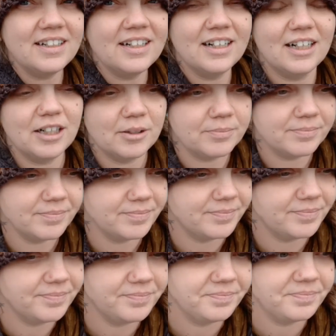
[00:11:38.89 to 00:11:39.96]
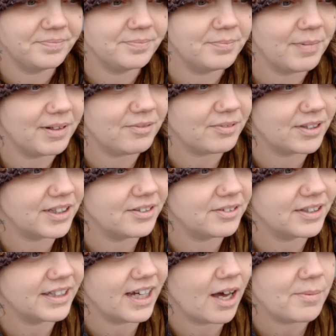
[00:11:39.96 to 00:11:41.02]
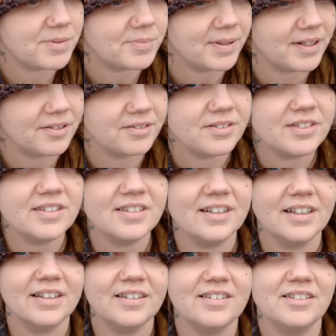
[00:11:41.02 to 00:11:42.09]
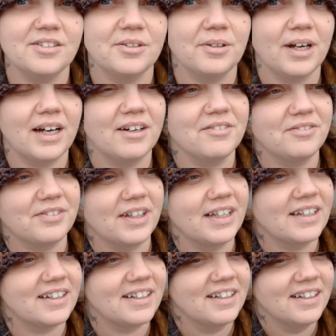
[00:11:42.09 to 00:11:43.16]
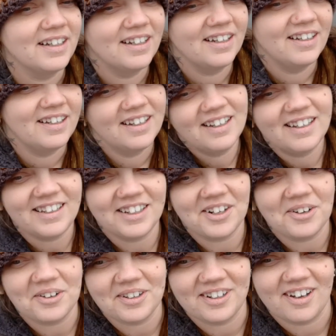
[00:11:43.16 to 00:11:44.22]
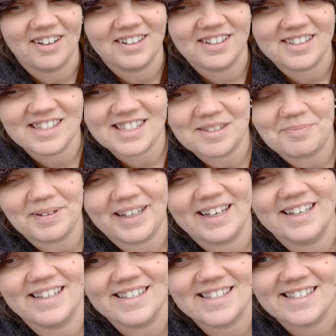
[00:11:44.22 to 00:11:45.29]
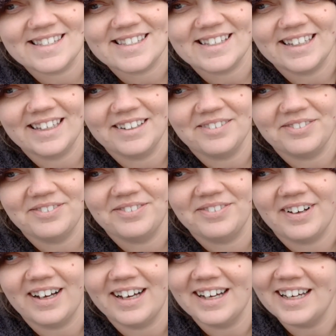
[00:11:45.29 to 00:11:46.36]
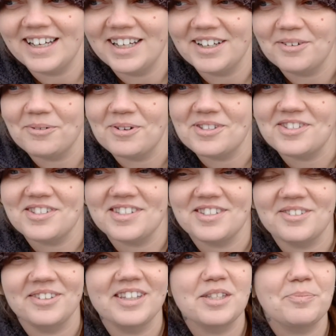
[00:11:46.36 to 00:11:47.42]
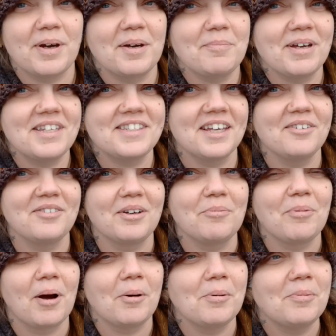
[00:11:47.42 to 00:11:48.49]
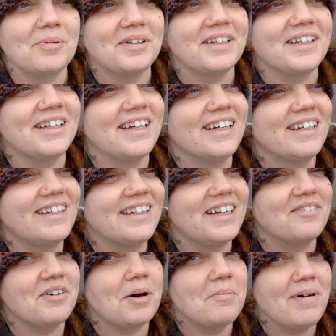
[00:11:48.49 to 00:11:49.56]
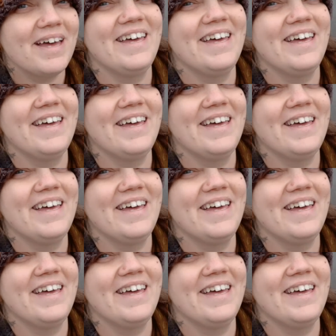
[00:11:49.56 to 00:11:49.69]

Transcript: Um, it really, really helps me out to have like, you know, an audience because if I was just doing this by myself, I'd probably give up.